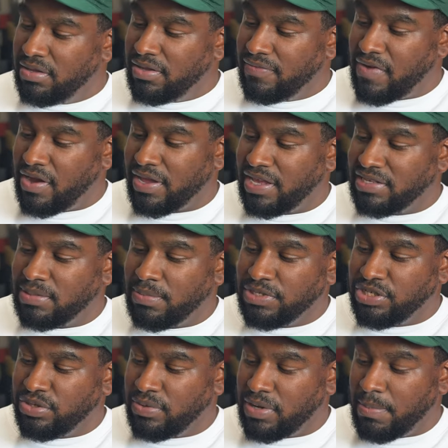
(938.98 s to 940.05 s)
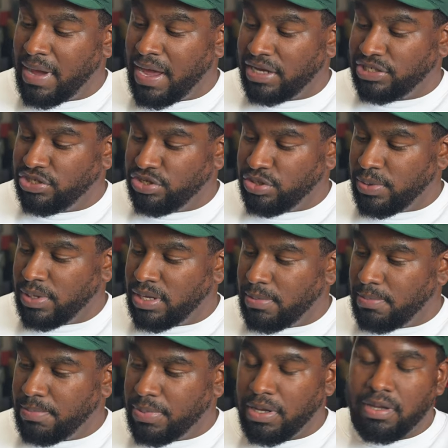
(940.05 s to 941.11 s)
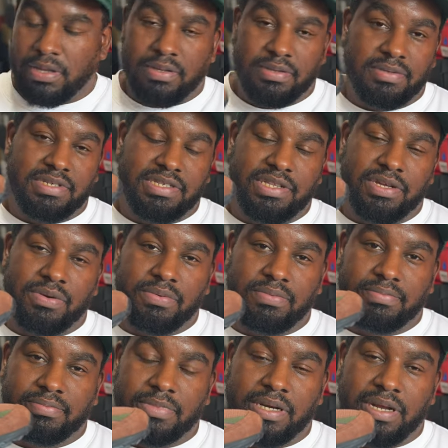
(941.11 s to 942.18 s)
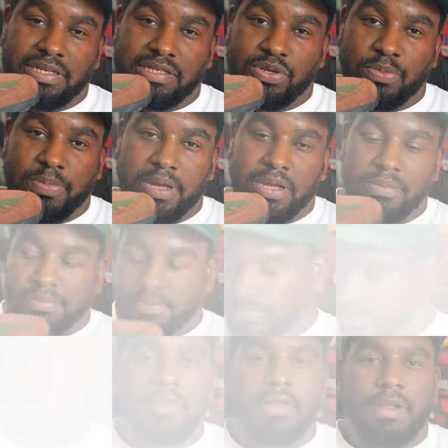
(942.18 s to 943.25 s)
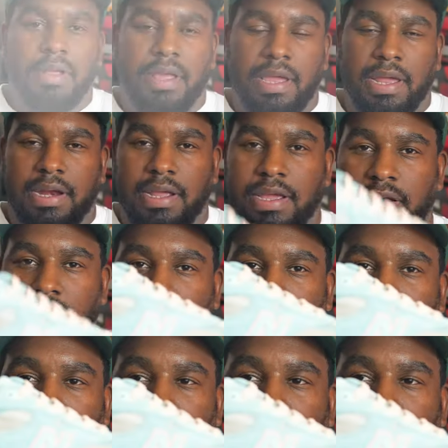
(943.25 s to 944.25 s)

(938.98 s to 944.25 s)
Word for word: If I get someone to do it, I might actually do it, but still a nice little pair. And then